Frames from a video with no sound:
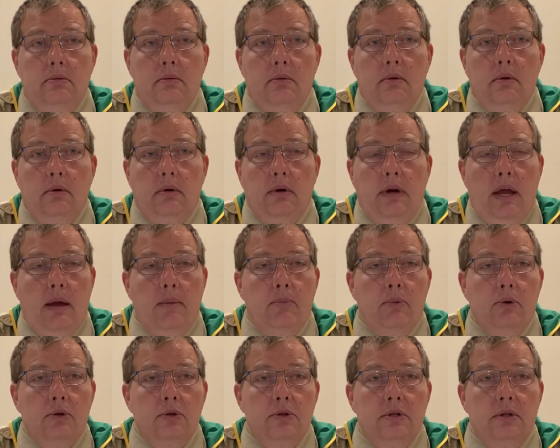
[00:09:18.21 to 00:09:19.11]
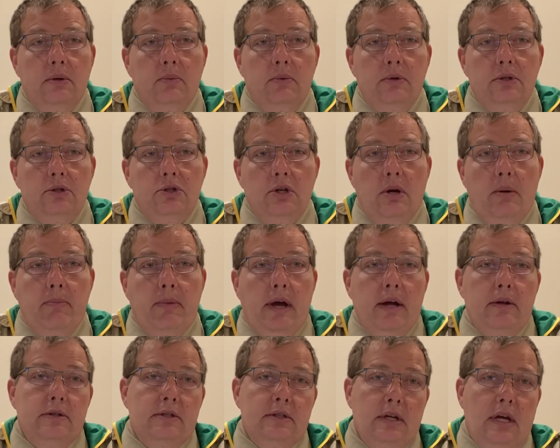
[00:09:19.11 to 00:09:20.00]
or embers that would jump
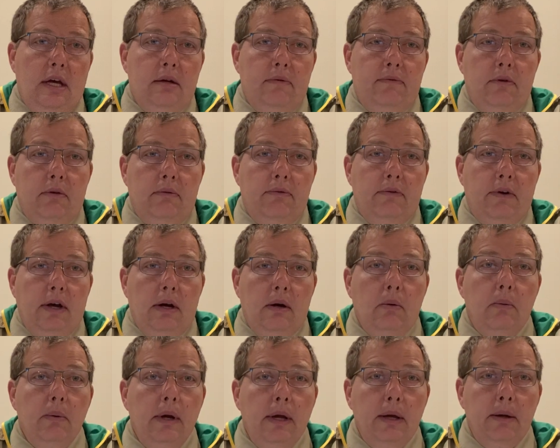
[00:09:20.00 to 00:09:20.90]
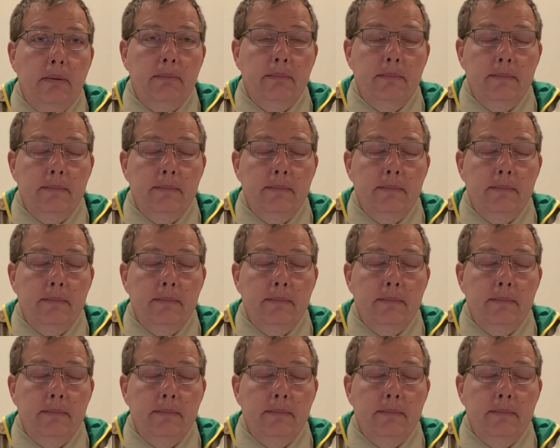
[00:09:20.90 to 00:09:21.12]
outside of your fire ring.